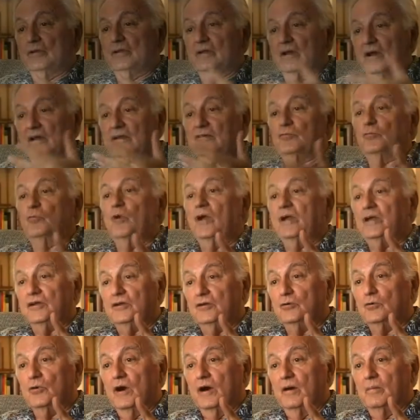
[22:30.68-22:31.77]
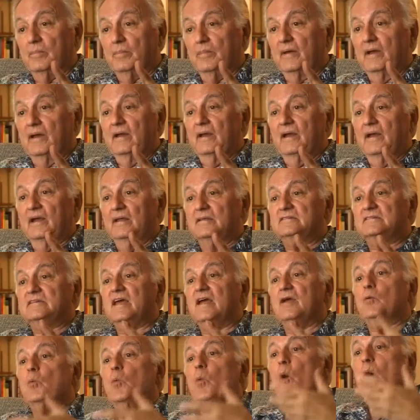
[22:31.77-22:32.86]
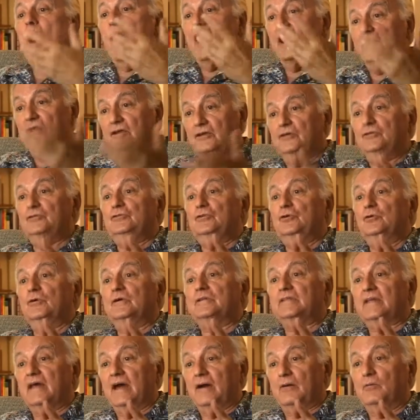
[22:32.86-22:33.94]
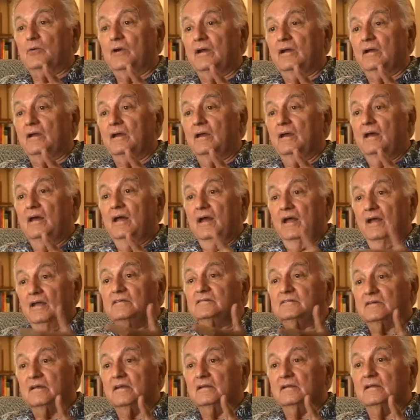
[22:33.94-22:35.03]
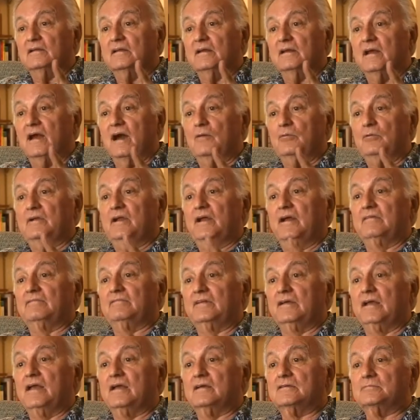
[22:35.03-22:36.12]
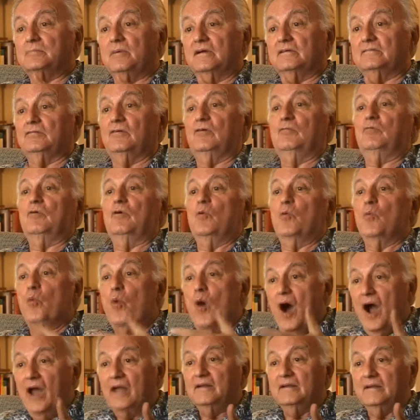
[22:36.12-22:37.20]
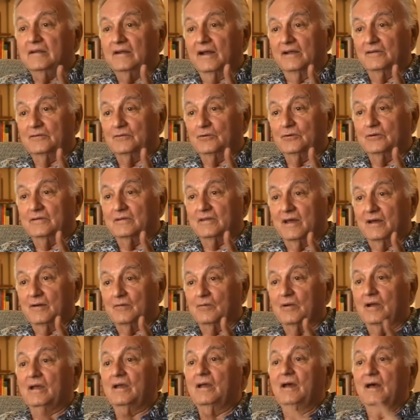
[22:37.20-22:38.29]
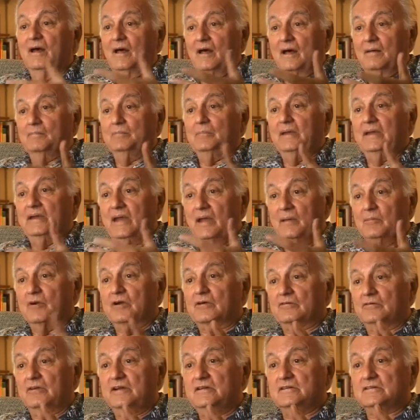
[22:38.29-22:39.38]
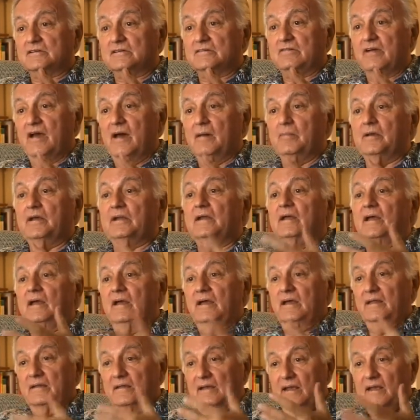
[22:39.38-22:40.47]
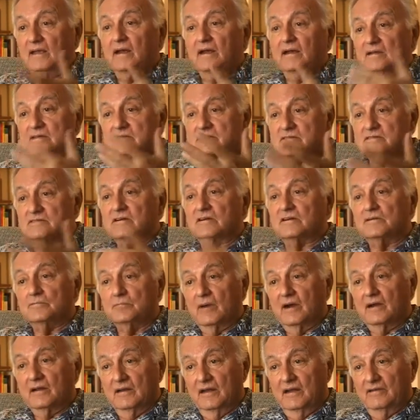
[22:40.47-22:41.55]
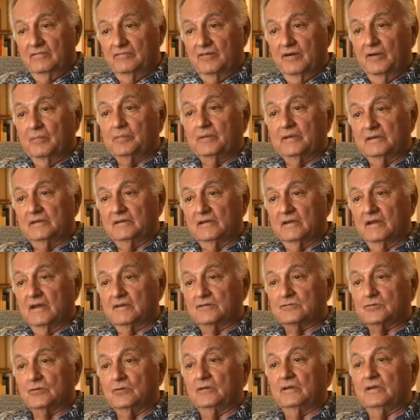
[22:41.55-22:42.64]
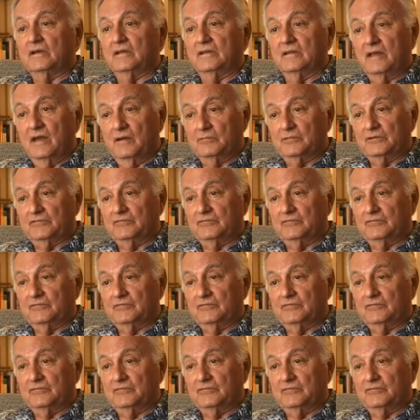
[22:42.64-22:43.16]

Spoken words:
kind of wake you up and say, why do you do it that way? And suddenly I would have to ask myself, well, why did I do it that way? Became a creature of habit. And they kind of stirred my life up intellectually, and that was